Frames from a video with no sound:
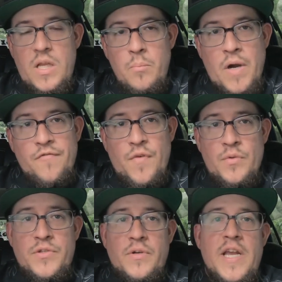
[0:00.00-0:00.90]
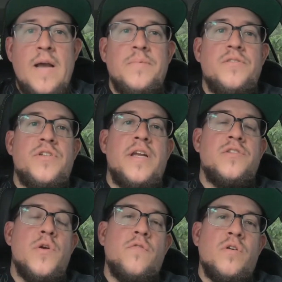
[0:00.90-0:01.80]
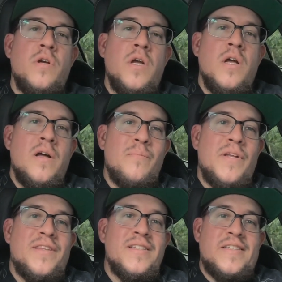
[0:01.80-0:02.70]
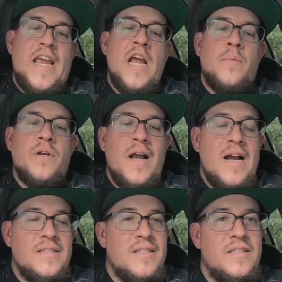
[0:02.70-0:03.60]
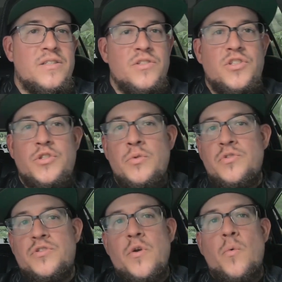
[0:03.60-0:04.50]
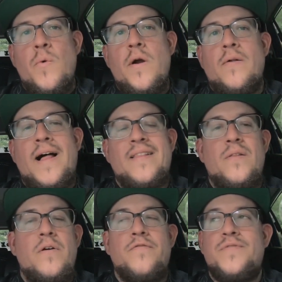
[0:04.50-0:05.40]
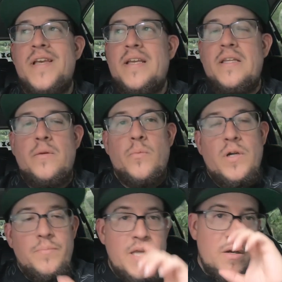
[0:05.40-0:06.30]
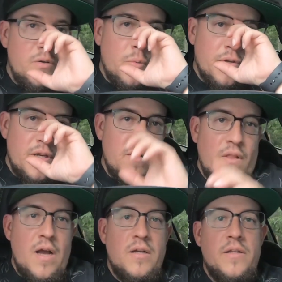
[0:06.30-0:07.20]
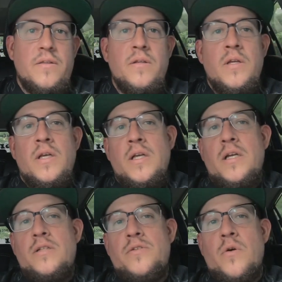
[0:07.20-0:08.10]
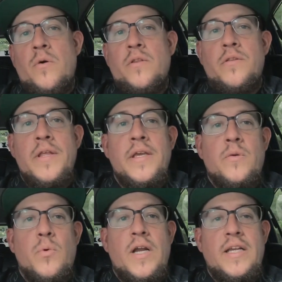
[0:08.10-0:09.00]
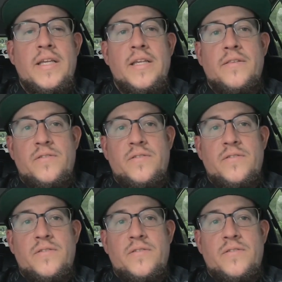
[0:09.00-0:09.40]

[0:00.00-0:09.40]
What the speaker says: my filter cap to change over. But this camera, guys, it just shoots so well. I love taking it when I'm down in North Carolina, and you know, on the lake, when I can get the